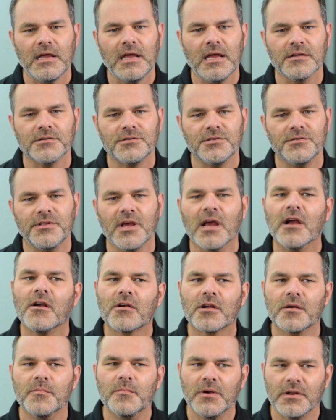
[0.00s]
is their
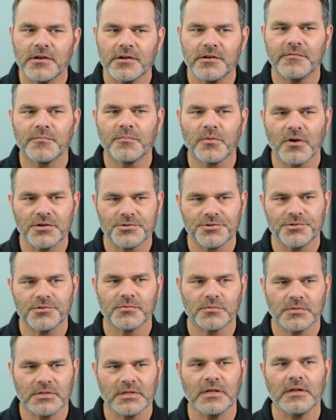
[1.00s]
competitive pressures
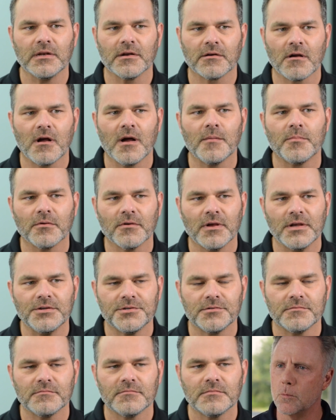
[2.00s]
within their
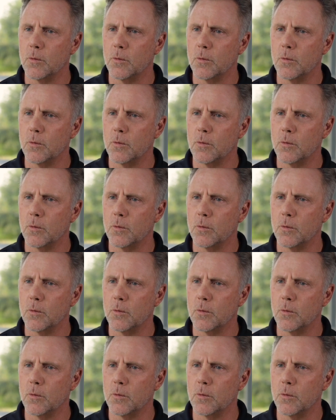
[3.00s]
operation.